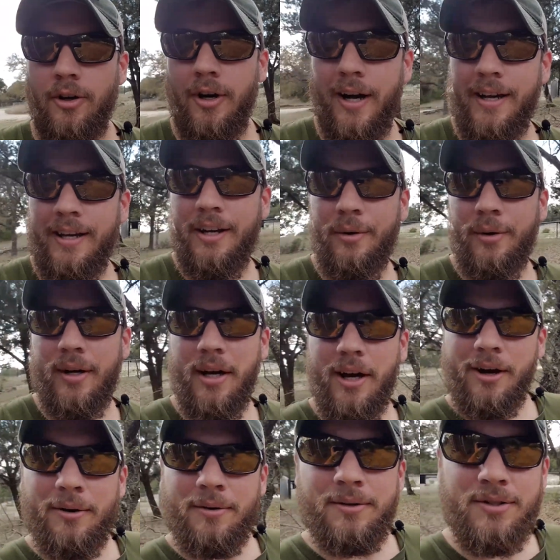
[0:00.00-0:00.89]
All right, here we
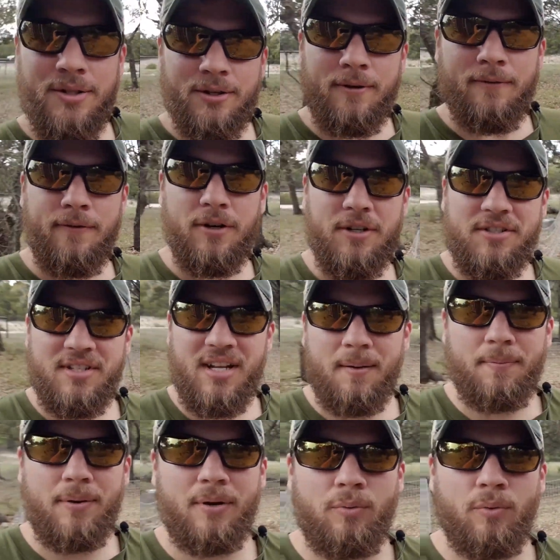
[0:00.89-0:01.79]
go. So the first
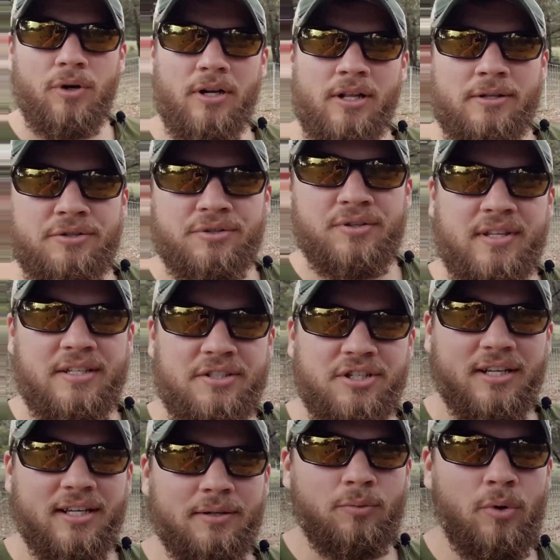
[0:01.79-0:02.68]
step, we're gonna do the
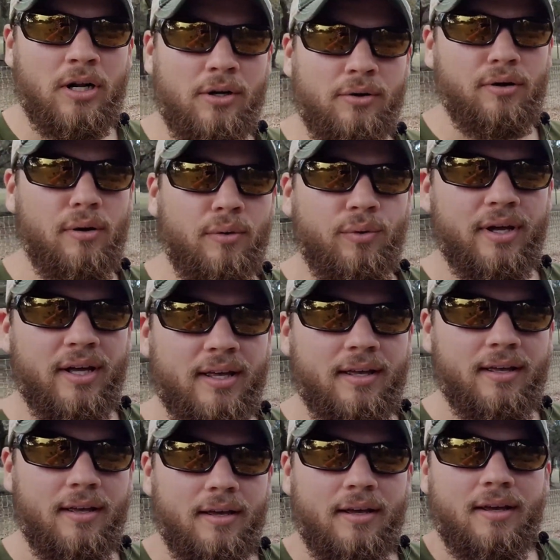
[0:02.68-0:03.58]
chicken water real
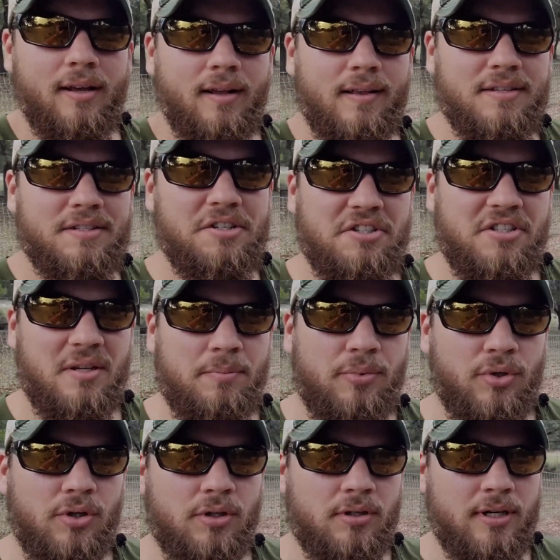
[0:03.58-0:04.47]
quick. It's just
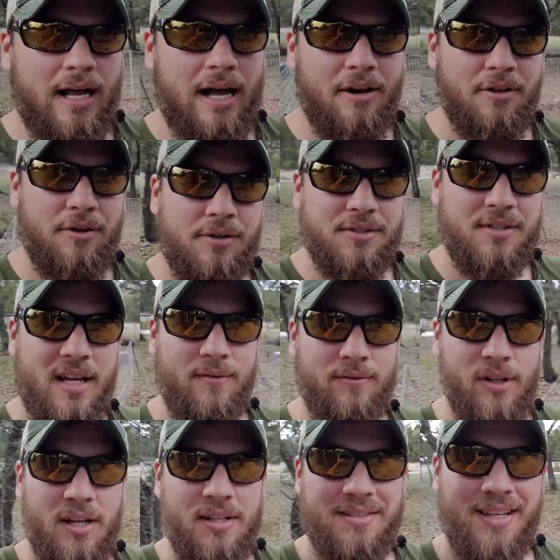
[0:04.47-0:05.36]
simple, how to use
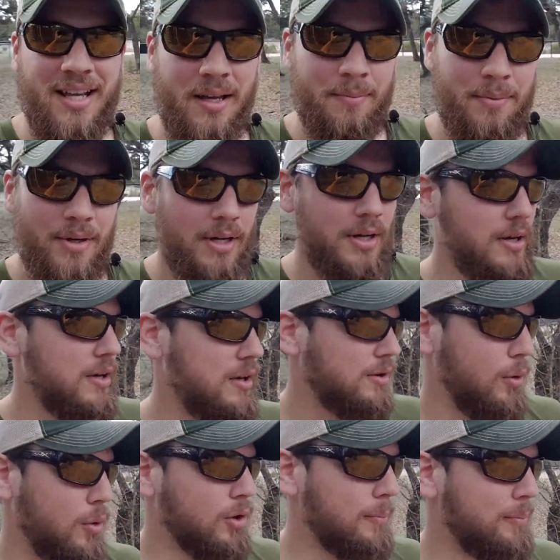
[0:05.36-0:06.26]
Teflon tape
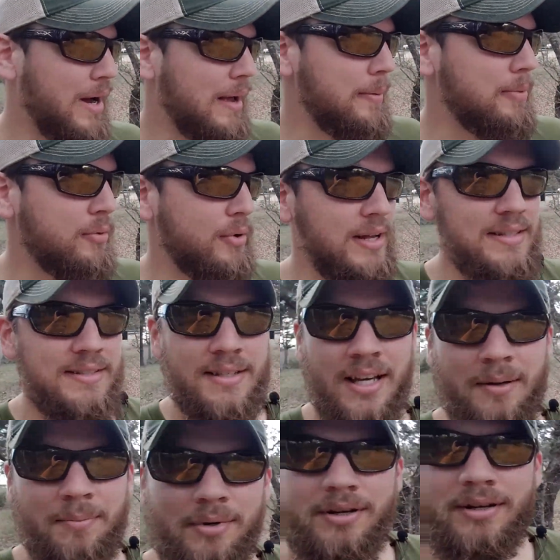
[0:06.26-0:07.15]
or pipe thread
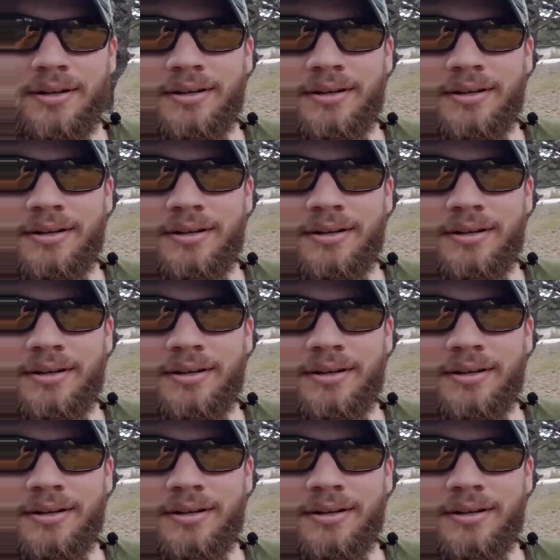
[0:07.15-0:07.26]
tape.